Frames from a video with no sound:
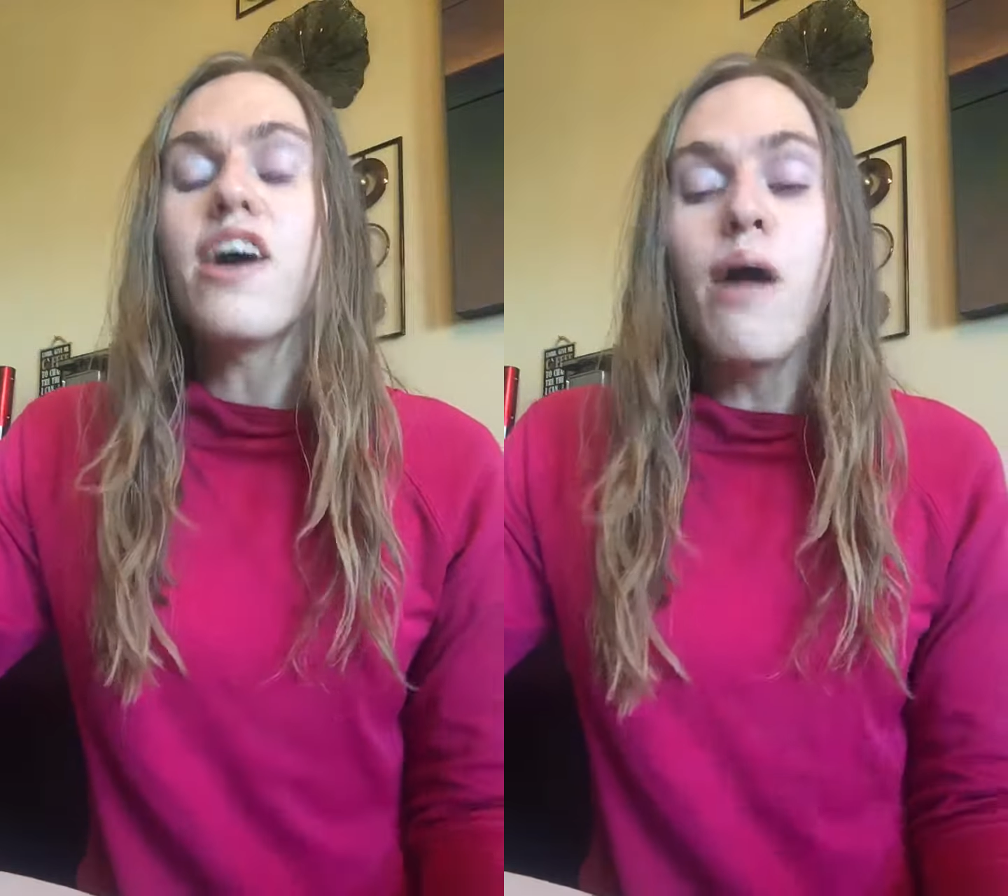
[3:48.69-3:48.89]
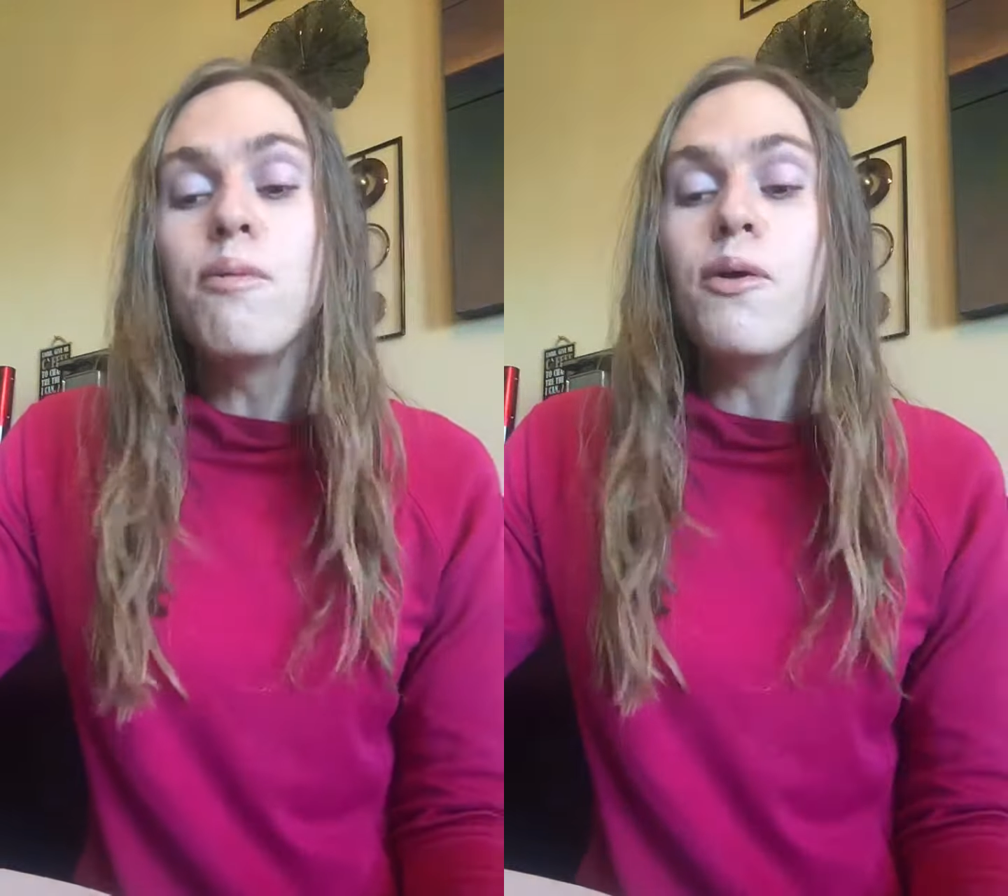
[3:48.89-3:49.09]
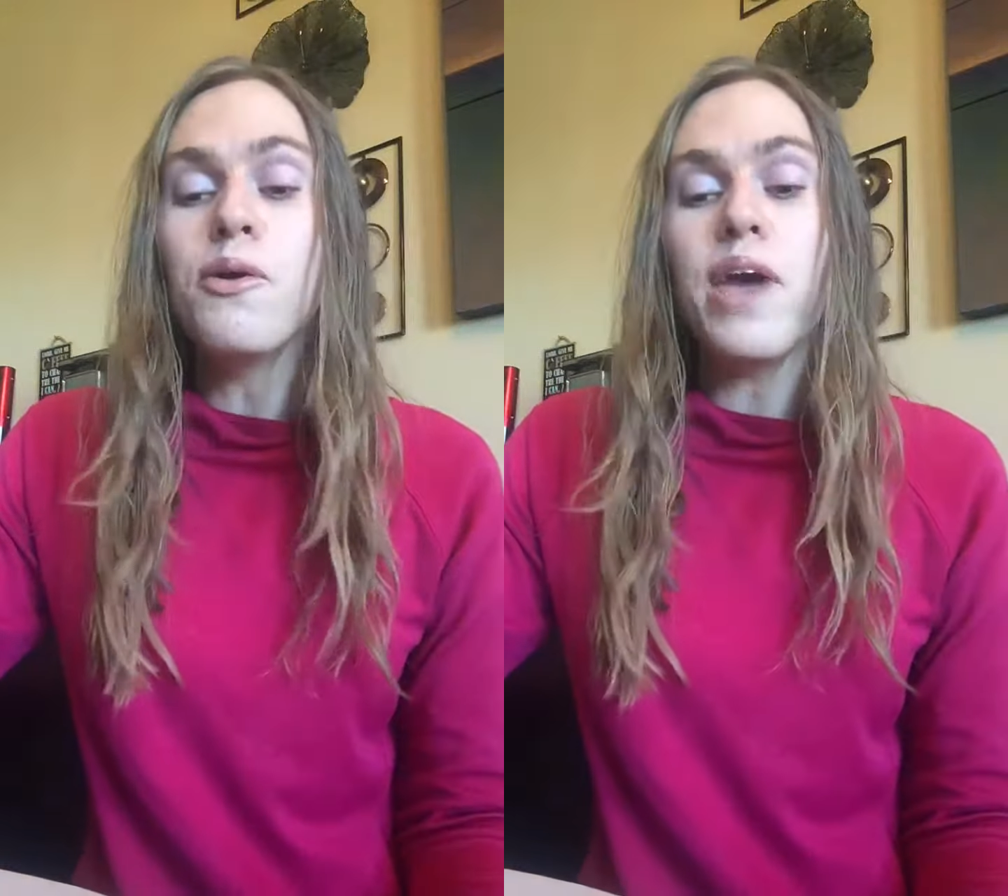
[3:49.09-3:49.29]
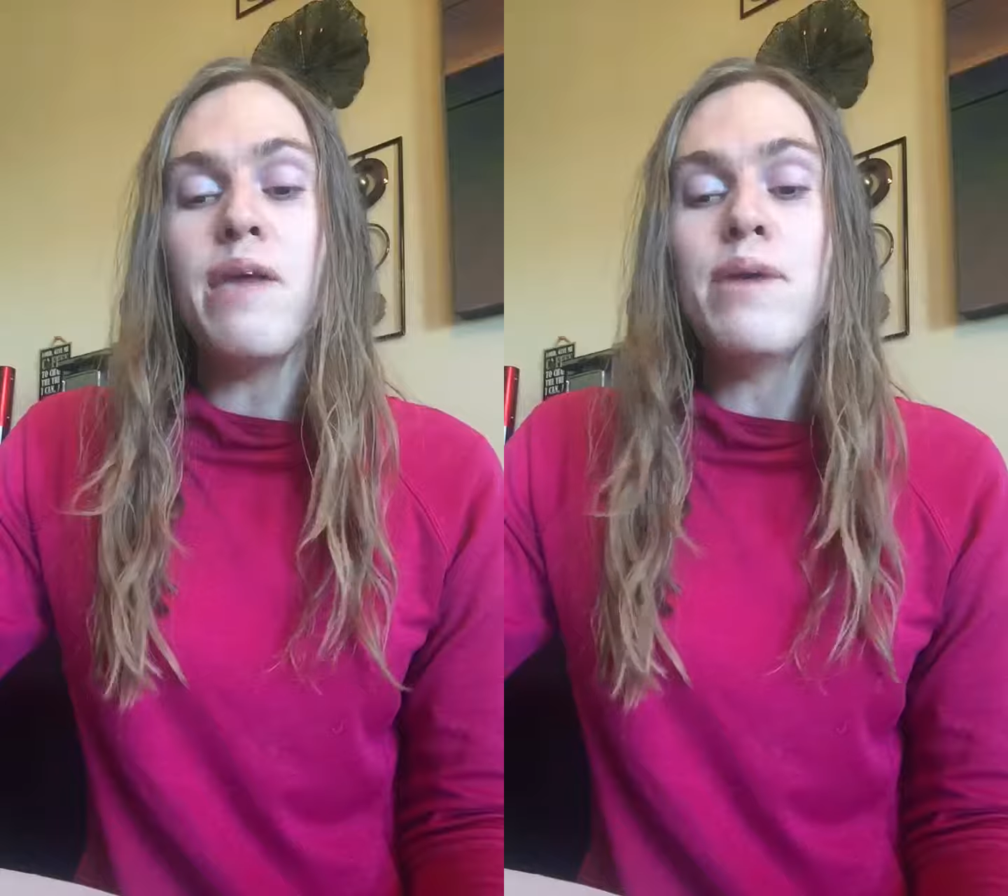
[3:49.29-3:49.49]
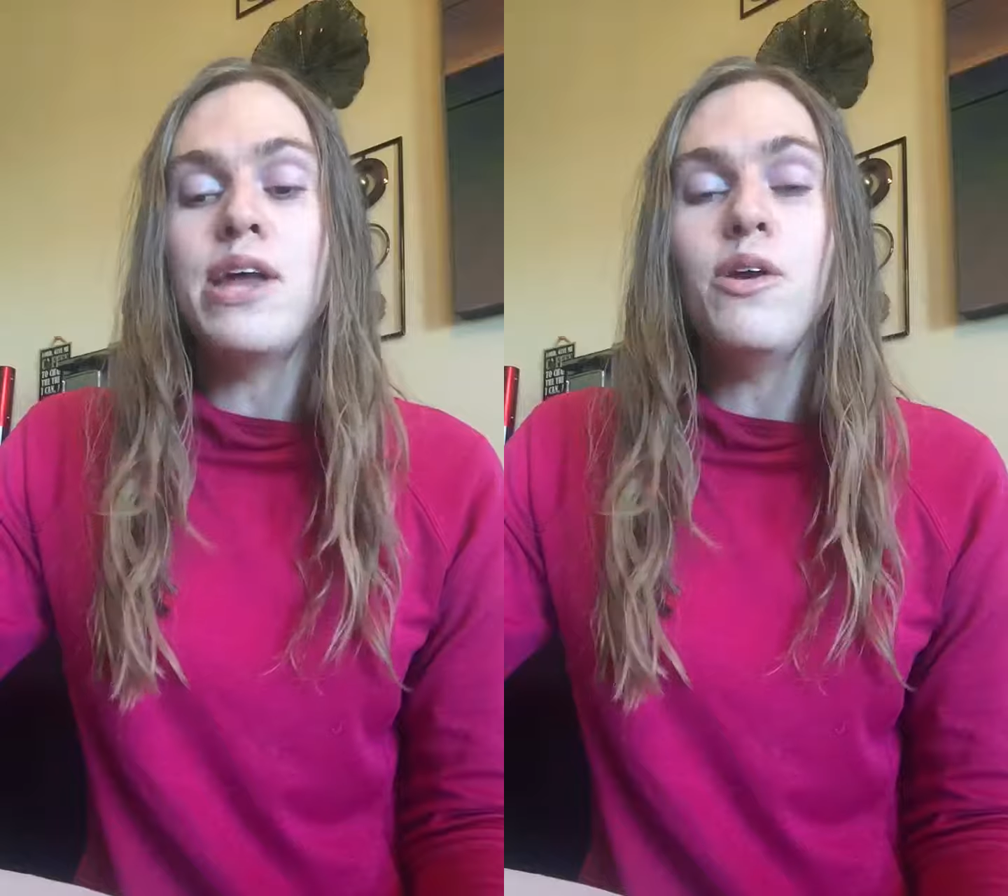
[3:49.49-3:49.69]
couple who
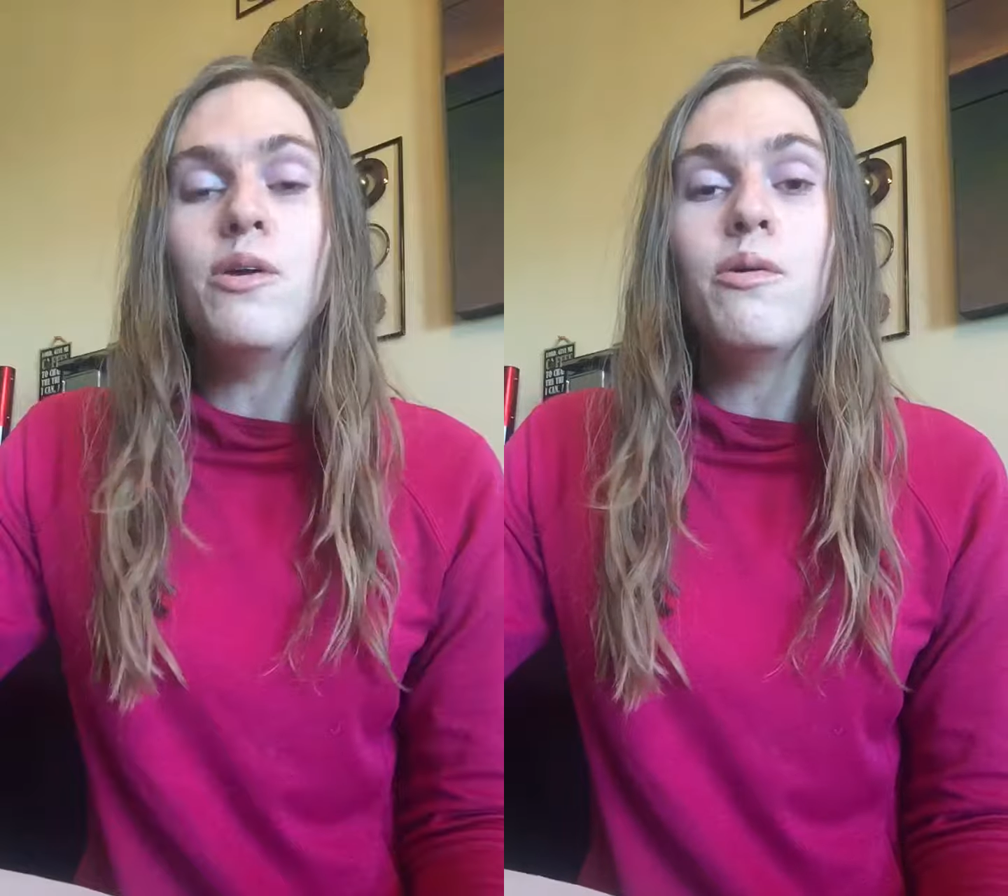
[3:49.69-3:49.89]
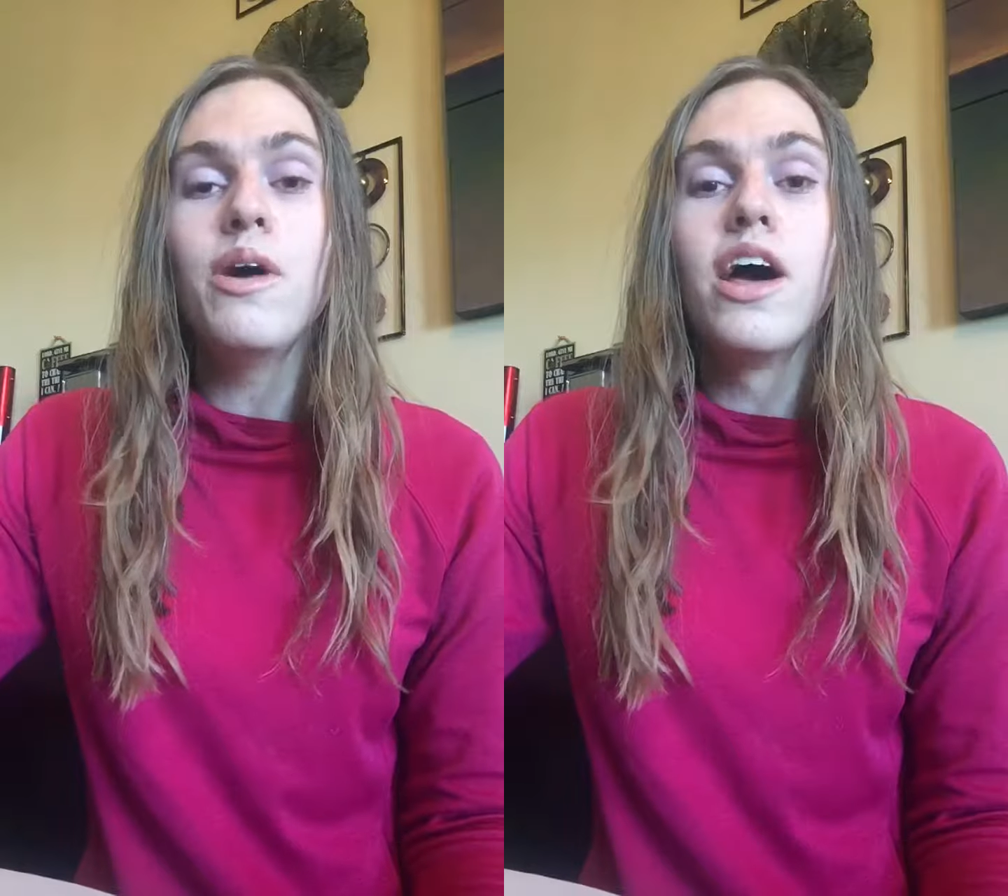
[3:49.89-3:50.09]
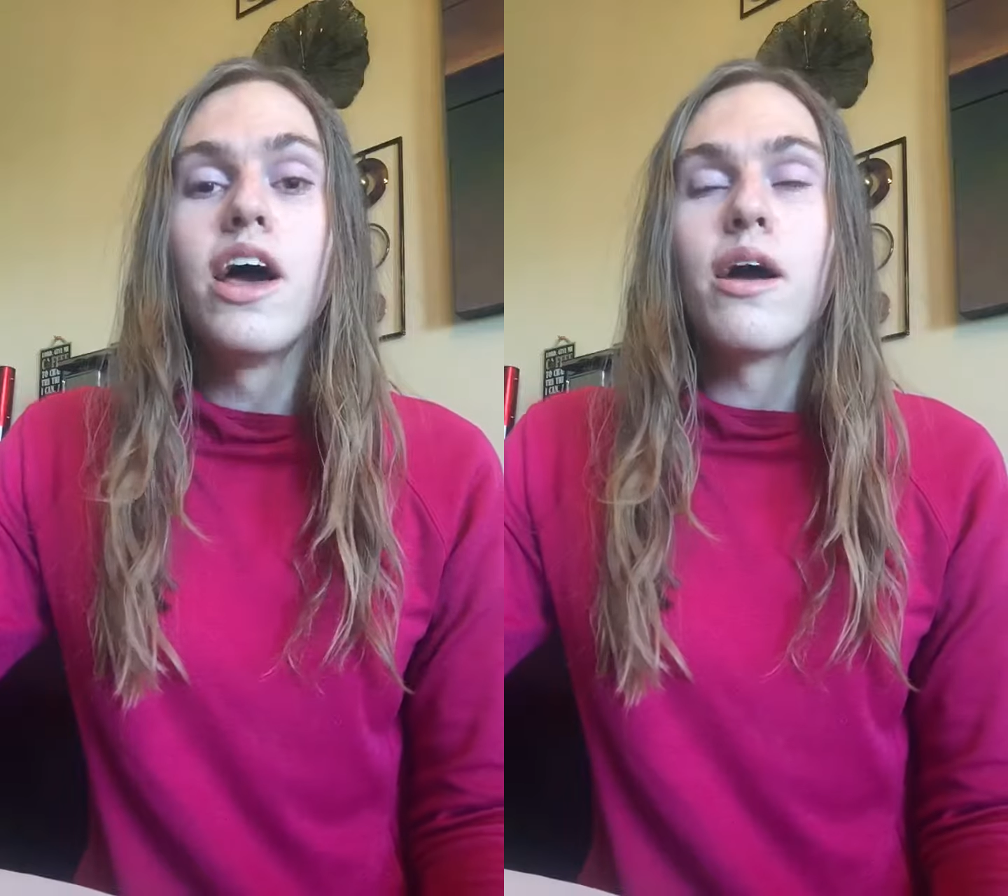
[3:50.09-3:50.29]
came in who